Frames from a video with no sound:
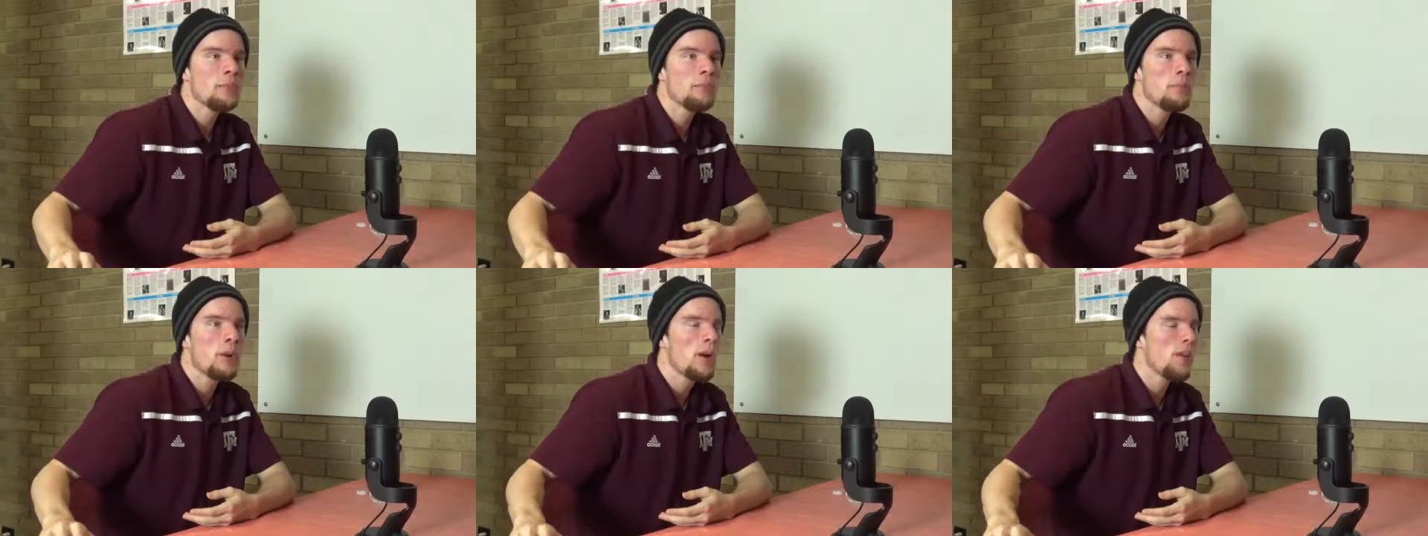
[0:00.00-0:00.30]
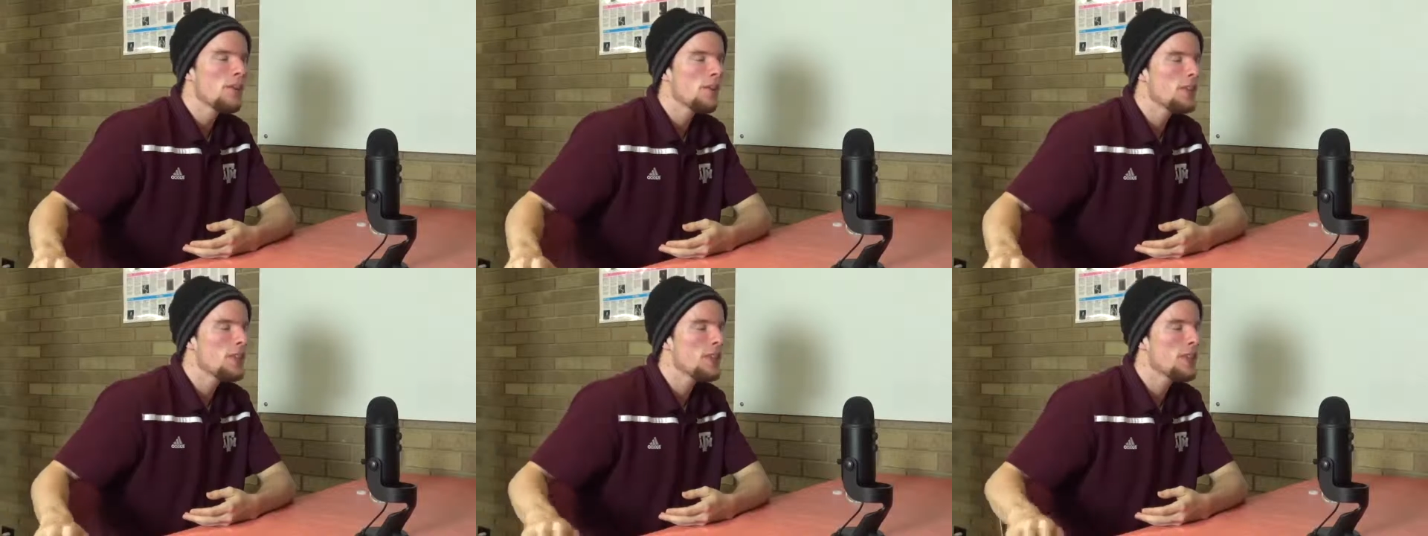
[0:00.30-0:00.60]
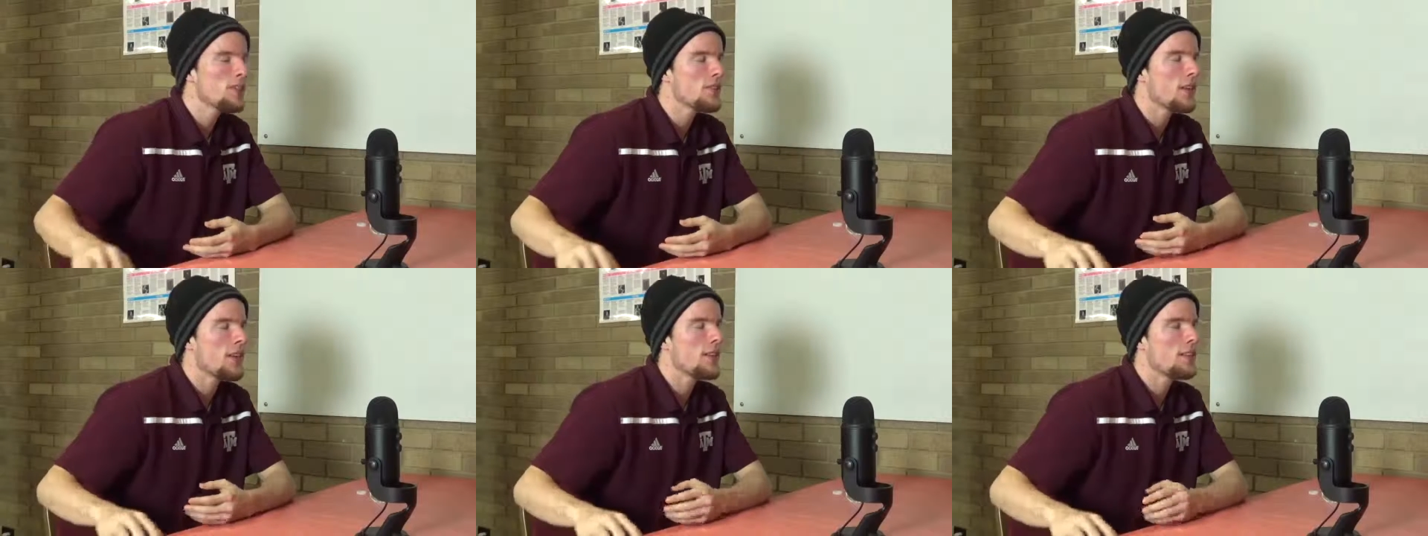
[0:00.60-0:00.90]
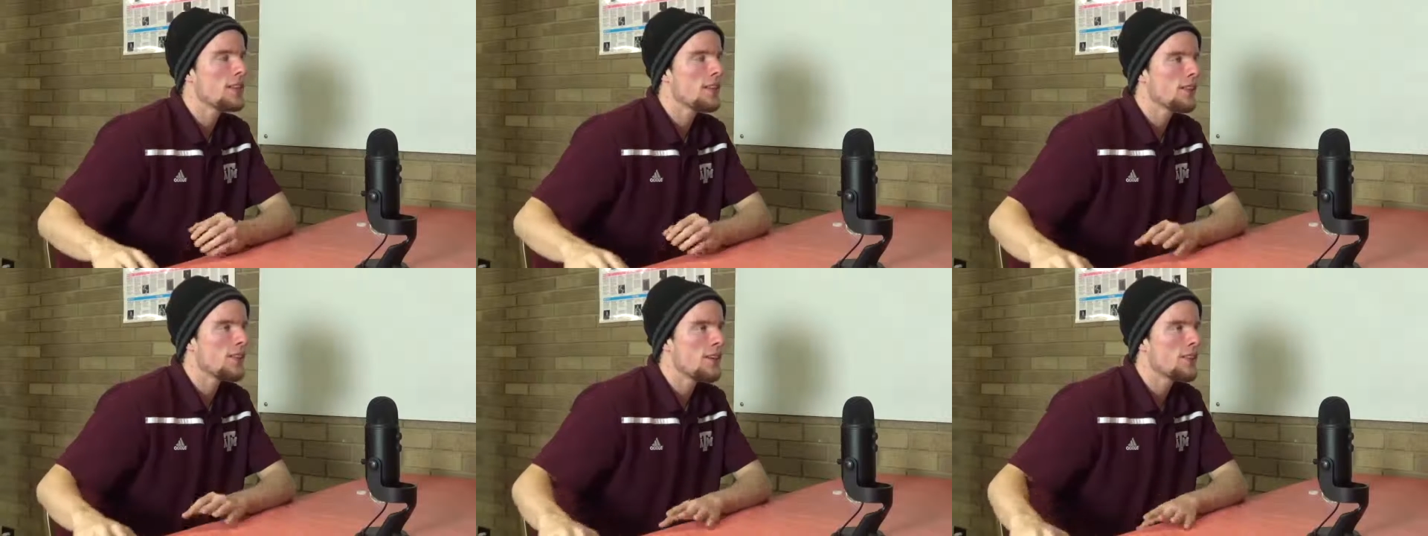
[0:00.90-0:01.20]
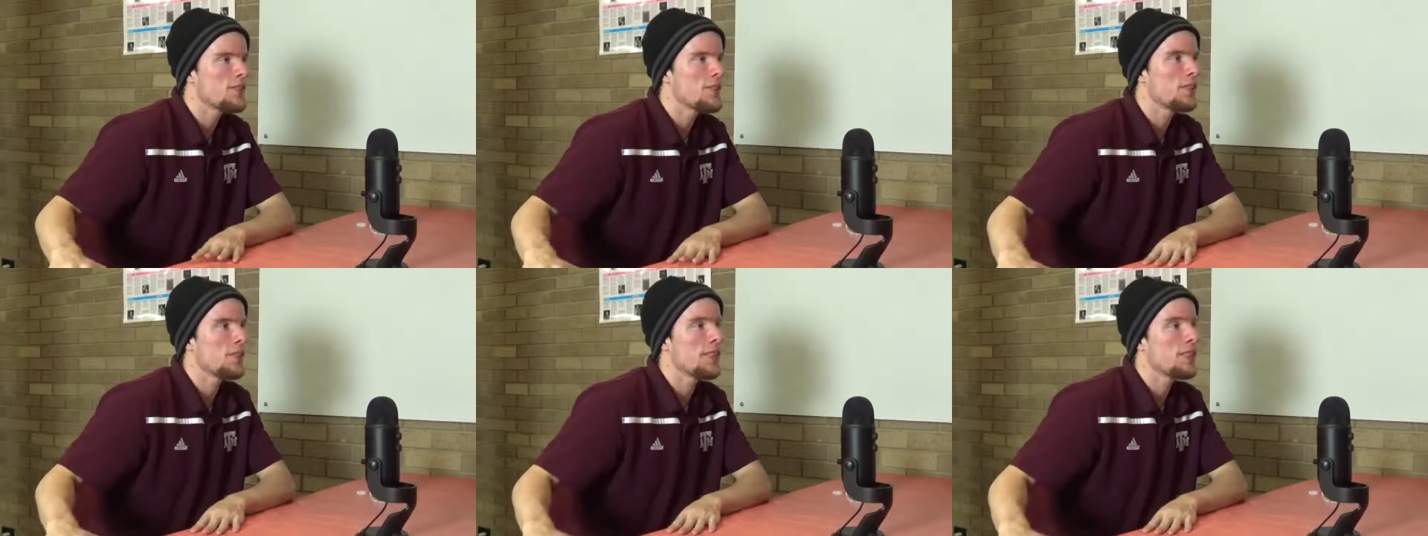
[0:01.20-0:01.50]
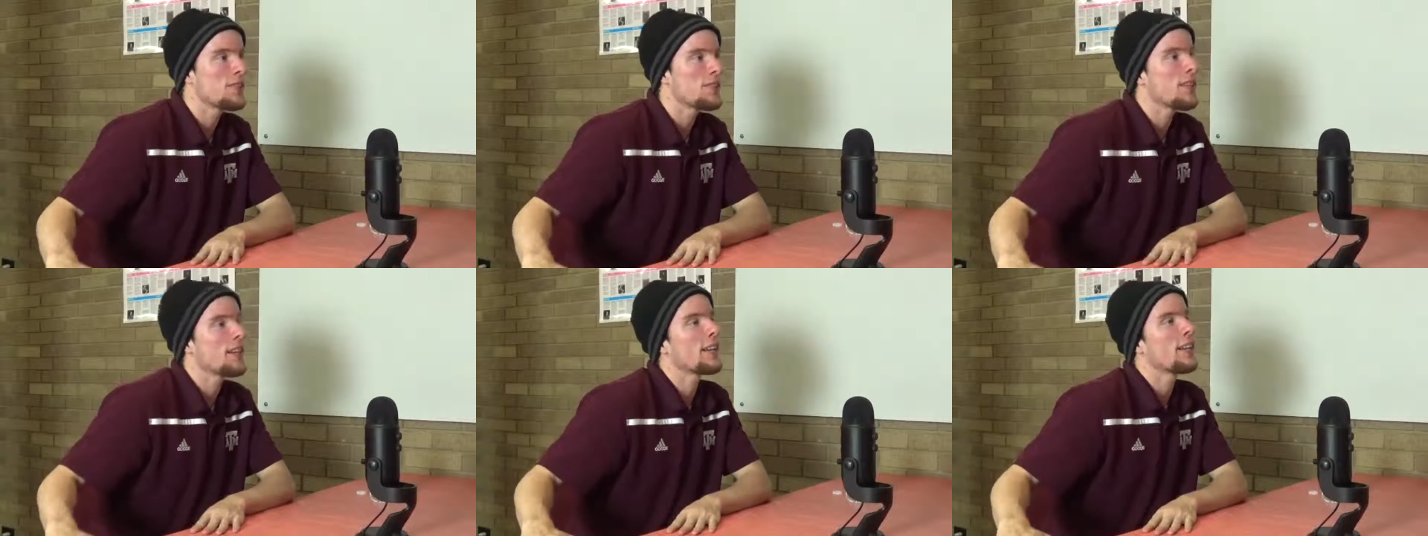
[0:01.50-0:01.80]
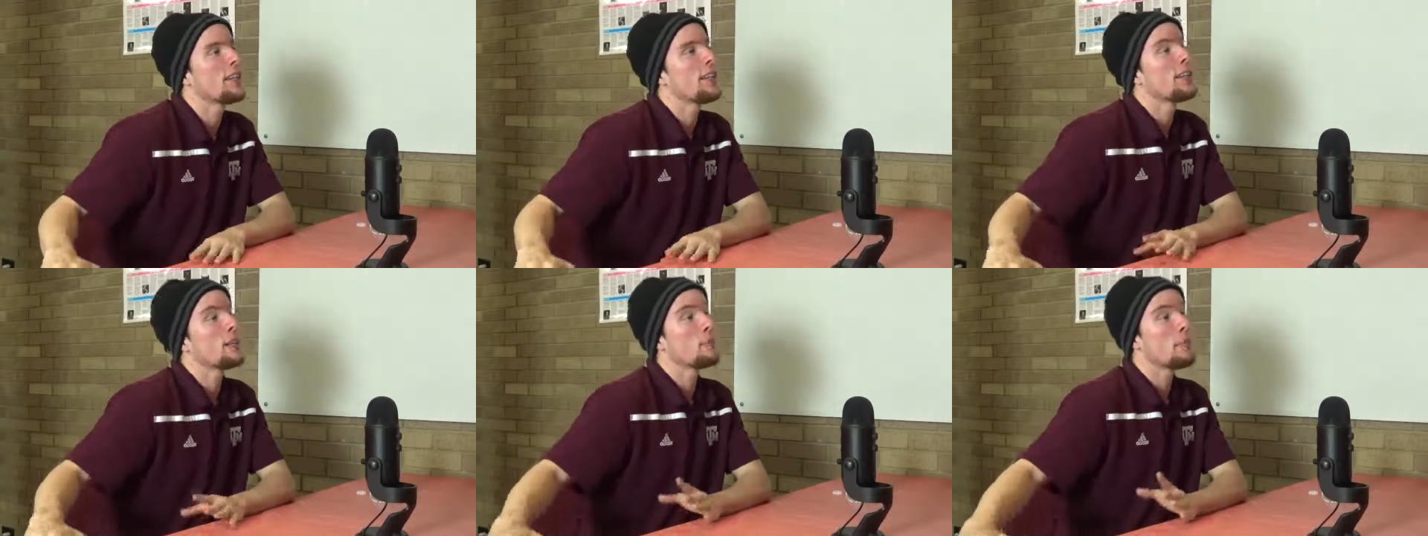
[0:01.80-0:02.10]
in politics, idealized at least
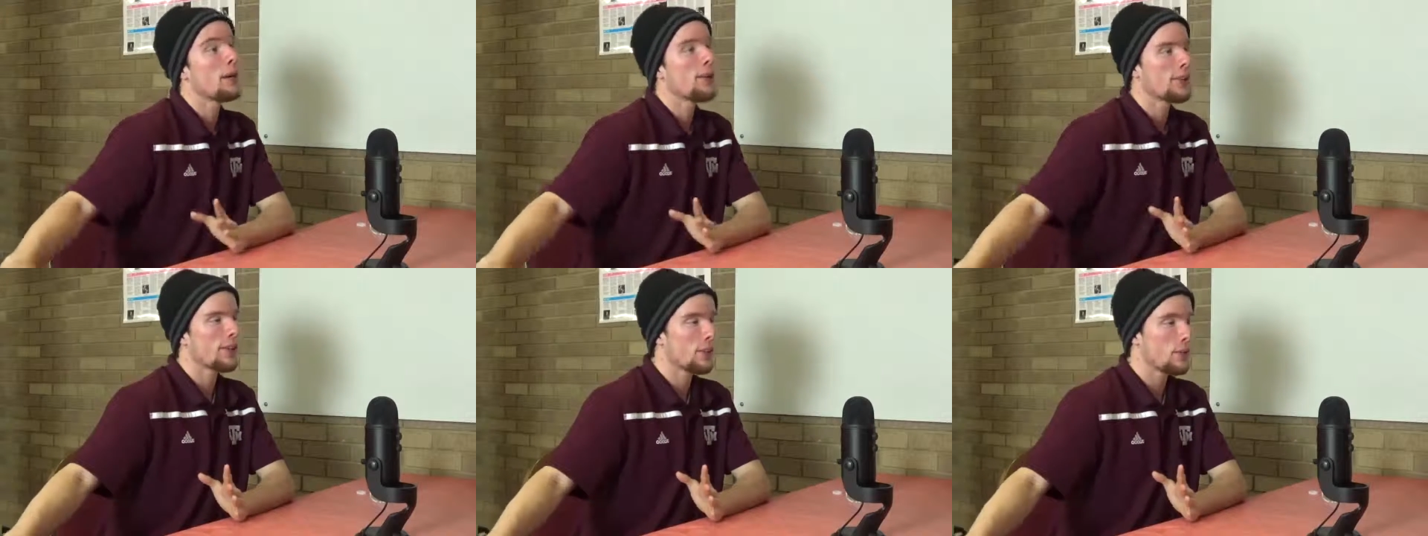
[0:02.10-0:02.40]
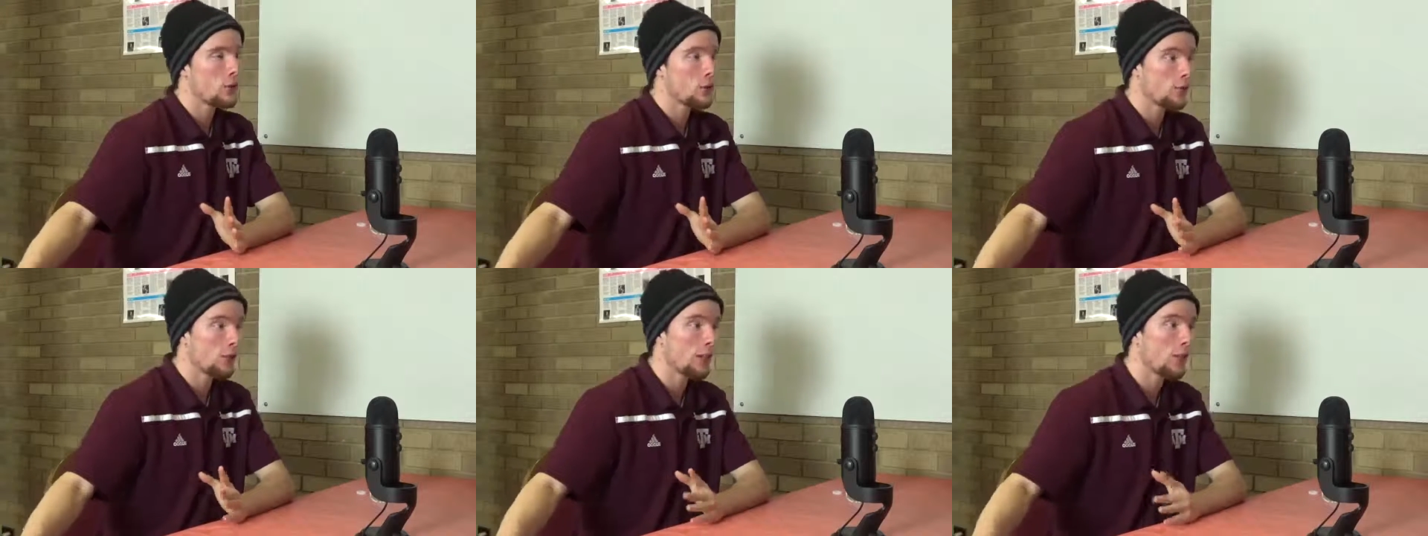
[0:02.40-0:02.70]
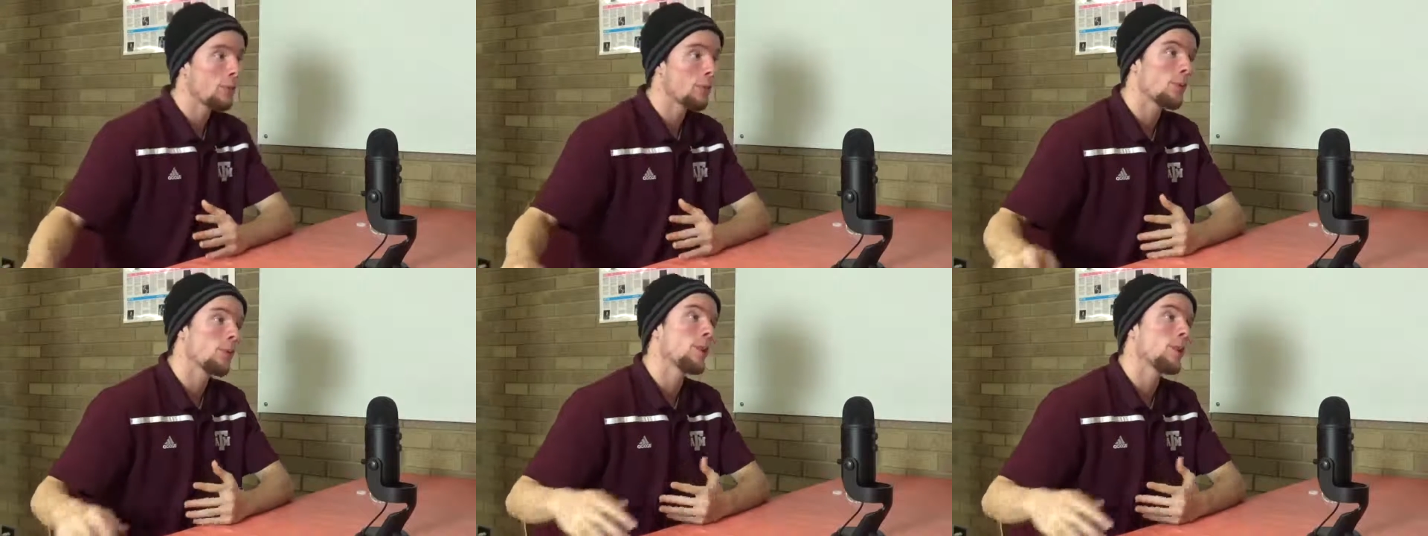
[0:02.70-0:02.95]
like in the American dream,